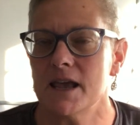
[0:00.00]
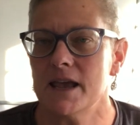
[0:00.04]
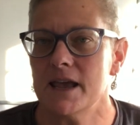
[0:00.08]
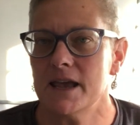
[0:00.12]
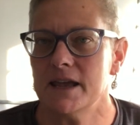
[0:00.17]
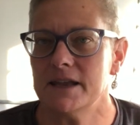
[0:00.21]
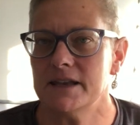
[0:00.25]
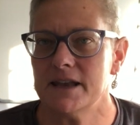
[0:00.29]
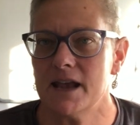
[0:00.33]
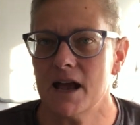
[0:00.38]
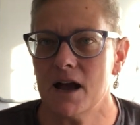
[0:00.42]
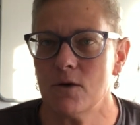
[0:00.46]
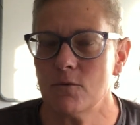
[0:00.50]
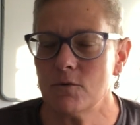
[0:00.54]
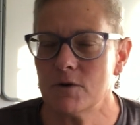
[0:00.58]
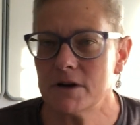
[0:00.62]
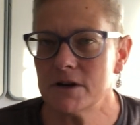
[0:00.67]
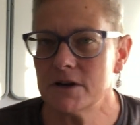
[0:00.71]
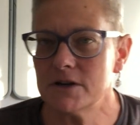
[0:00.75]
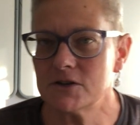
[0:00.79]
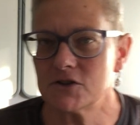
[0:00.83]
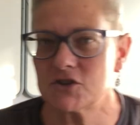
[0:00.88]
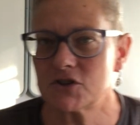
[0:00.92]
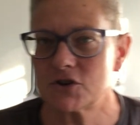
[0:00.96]
and now we're
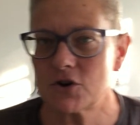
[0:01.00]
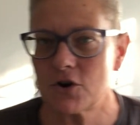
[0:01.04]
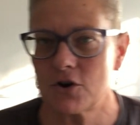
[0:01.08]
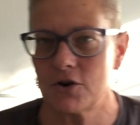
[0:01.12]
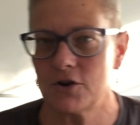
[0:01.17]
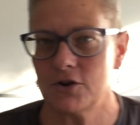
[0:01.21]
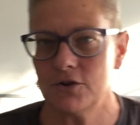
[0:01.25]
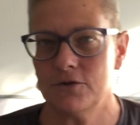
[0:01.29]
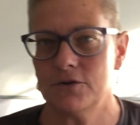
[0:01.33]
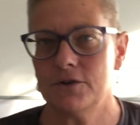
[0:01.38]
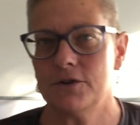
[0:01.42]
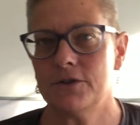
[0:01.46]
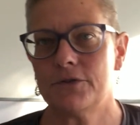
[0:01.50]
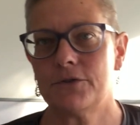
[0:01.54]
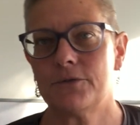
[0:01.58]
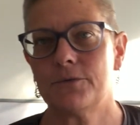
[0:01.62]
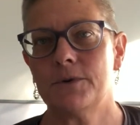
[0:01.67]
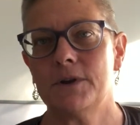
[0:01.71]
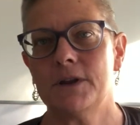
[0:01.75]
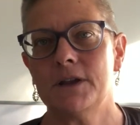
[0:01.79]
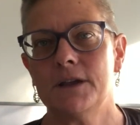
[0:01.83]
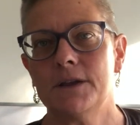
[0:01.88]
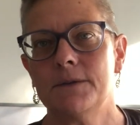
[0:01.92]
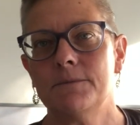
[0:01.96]
going to start Unit
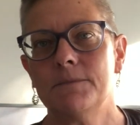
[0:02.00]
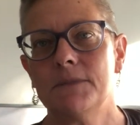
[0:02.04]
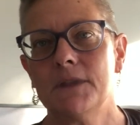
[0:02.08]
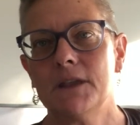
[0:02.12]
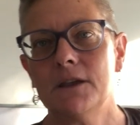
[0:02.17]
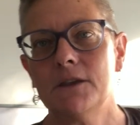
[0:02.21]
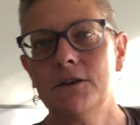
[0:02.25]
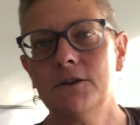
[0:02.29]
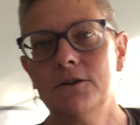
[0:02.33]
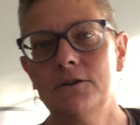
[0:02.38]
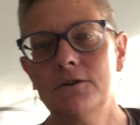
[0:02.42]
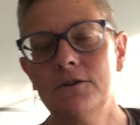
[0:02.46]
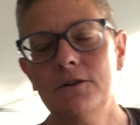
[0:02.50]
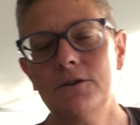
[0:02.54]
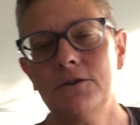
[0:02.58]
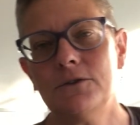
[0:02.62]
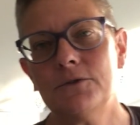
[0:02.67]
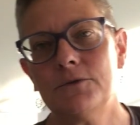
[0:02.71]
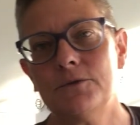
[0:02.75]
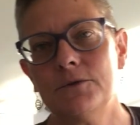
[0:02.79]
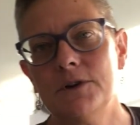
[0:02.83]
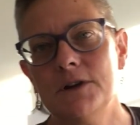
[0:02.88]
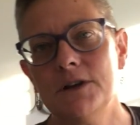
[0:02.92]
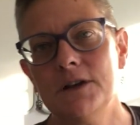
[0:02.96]
3. And Unit
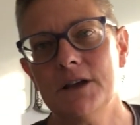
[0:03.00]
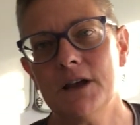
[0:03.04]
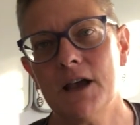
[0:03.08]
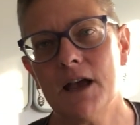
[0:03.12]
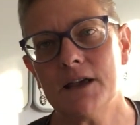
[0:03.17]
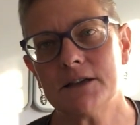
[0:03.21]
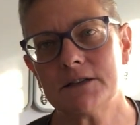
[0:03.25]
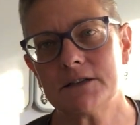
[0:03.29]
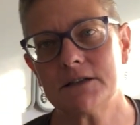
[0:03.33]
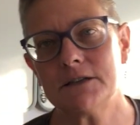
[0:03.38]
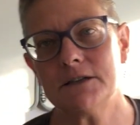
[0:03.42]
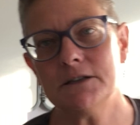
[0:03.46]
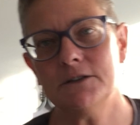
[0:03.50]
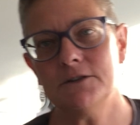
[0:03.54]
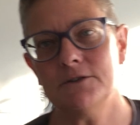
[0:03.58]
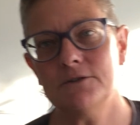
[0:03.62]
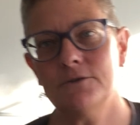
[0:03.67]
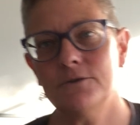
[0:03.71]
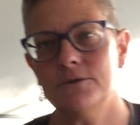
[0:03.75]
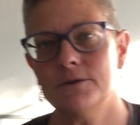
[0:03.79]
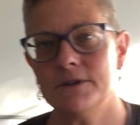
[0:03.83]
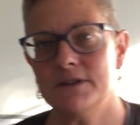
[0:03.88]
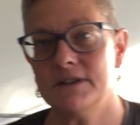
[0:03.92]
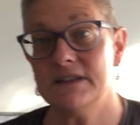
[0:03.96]
3 has to do
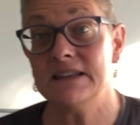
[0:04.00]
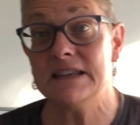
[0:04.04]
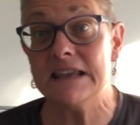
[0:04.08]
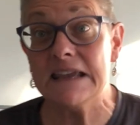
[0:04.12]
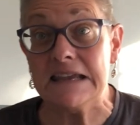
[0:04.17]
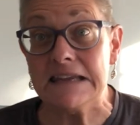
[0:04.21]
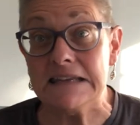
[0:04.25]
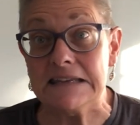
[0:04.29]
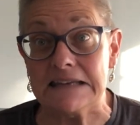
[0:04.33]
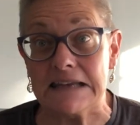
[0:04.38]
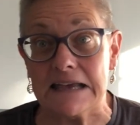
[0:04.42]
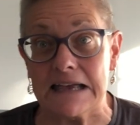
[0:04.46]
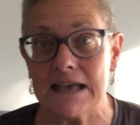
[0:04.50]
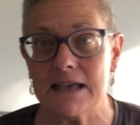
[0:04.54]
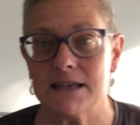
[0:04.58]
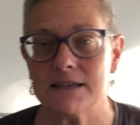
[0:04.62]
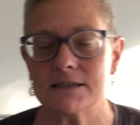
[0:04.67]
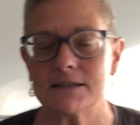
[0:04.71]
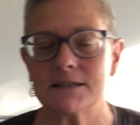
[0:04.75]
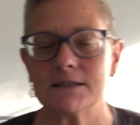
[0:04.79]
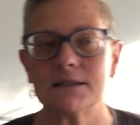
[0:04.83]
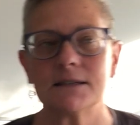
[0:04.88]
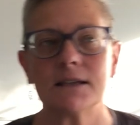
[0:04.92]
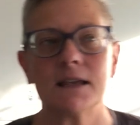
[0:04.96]
with
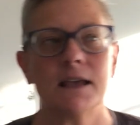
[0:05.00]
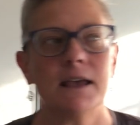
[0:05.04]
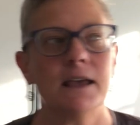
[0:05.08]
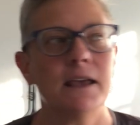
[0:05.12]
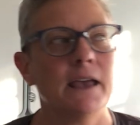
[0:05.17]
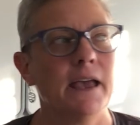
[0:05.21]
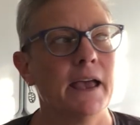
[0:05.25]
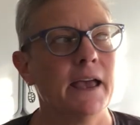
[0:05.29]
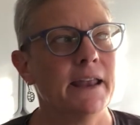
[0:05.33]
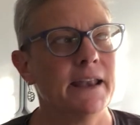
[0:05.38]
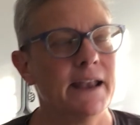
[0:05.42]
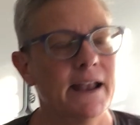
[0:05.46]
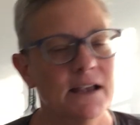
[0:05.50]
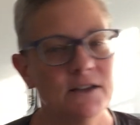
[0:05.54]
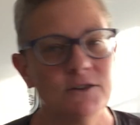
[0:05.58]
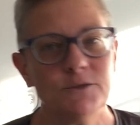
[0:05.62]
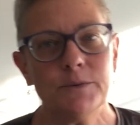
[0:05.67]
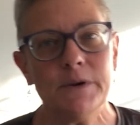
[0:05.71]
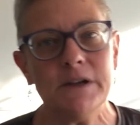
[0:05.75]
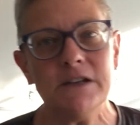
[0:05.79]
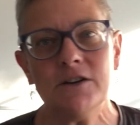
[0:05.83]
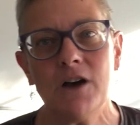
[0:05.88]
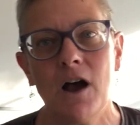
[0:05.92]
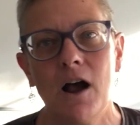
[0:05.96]
t-tests. And as
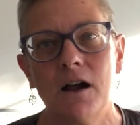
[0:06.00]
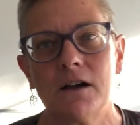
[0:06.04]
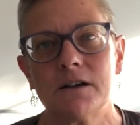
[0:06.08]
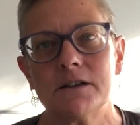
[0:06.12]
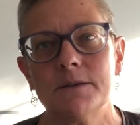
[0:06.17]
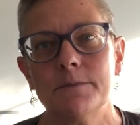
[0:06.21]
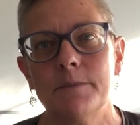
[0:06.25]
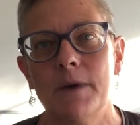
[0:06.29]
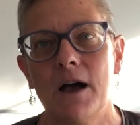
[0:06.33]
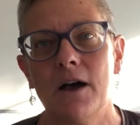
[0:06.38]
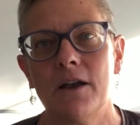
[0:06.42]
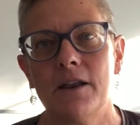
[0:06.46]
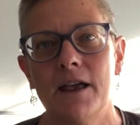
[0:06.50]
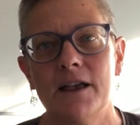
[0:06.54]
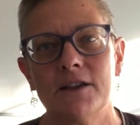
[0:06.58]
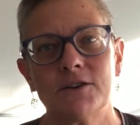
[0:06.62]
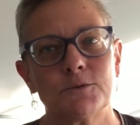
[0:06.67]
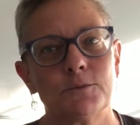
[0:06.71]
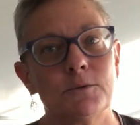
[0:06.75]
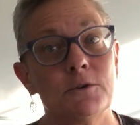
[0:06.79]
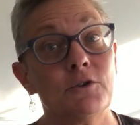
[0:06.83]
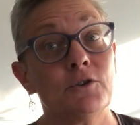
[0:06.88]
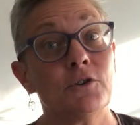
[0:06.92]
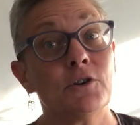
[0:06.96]
we talked about as
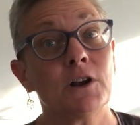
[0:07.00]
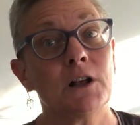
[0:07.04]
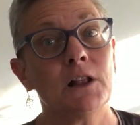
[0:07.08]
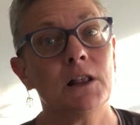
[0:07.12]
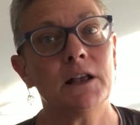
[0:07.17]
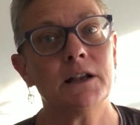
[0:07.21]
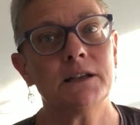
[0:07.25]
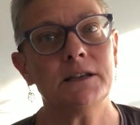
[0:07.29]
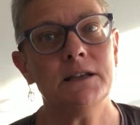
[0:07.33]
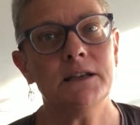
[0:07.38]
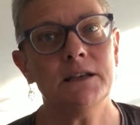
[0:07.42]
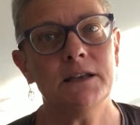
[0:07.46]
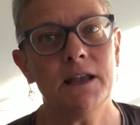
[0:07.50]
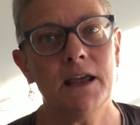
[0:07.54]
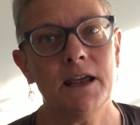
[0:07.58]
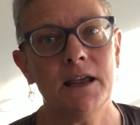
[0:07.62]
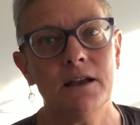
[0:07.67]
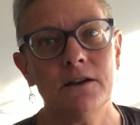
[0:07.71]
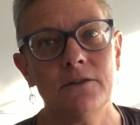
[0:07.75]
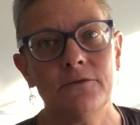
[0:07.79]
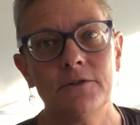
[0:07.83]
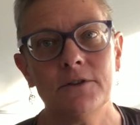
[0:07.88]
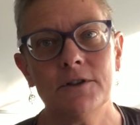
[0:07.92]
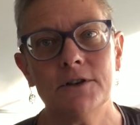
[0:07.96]
we were collecting
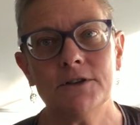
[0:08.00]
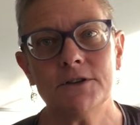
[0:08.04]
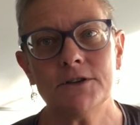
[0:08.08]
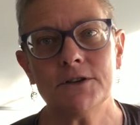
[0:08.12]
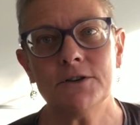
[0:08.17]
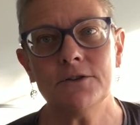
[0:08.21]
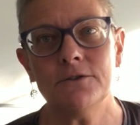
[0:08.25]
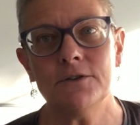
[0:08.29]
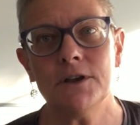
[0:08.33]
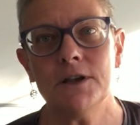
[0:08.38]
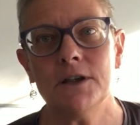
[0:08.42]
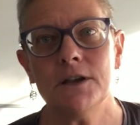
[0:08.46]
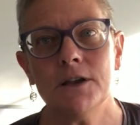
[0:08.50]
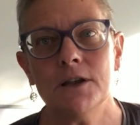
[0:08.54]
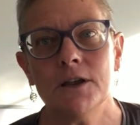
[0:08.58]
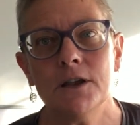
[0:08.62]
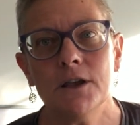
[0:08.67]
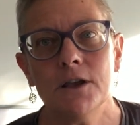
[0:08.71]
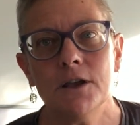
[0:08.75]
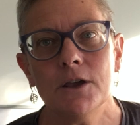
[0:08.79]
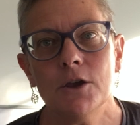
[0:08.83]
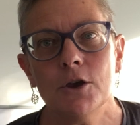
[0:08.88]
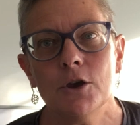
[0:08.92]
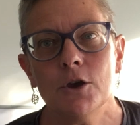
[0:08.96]
data for this unit,
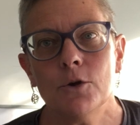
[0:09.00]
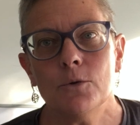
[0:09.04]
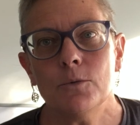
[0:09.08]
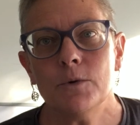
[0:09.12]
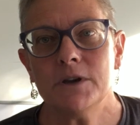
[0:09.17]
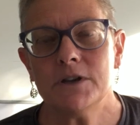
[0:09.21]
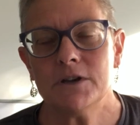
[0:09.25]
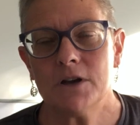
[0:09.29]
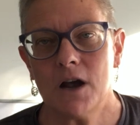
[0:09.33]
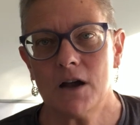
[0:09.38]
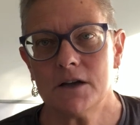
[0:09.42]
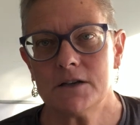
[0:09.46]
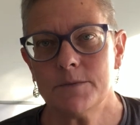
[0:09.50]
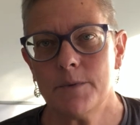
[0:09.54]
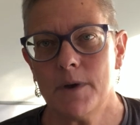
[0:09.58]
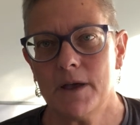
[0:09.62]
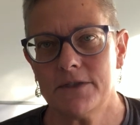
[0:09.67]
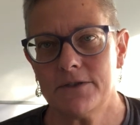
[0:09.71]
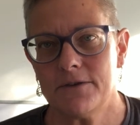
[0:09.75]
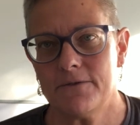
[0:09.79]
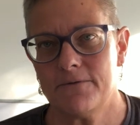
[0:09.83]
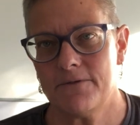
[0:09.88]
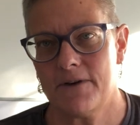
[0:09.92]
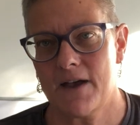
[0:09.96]
we talked
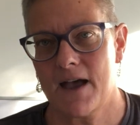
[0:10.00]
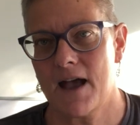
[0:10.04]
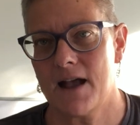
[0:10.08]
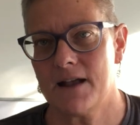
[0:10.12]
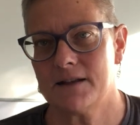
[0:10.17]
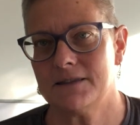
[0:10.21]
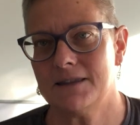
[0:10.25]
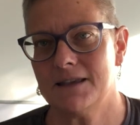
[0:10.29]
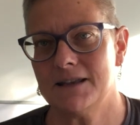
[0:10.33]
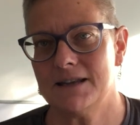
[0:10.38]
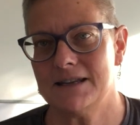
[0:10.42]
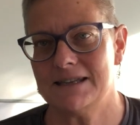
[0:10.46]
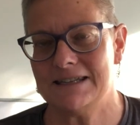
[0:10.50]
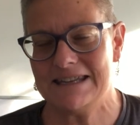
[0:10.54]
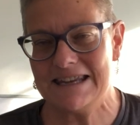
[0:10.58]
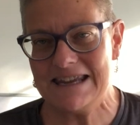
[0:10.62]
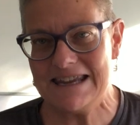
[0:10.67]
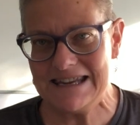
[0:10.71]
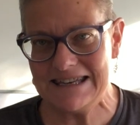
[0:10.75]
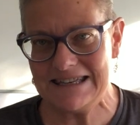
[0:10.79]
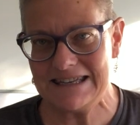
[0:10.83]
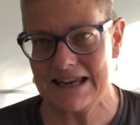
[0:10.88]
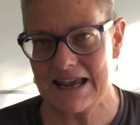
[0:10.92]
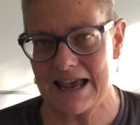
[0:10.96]
about the fact that a
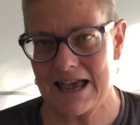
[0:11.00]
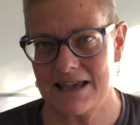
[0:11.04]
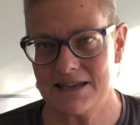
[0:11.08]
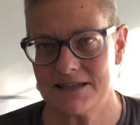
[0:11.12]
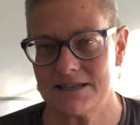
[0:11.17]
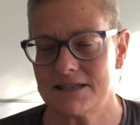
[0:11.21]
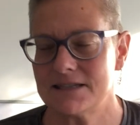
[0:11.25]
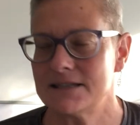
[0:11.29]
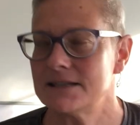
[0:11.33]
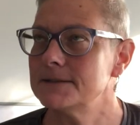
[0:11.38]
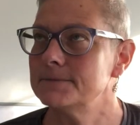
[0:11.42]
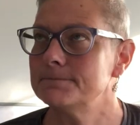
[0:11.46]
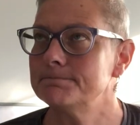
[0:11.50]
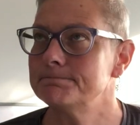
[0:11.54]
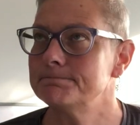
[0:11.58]
t-test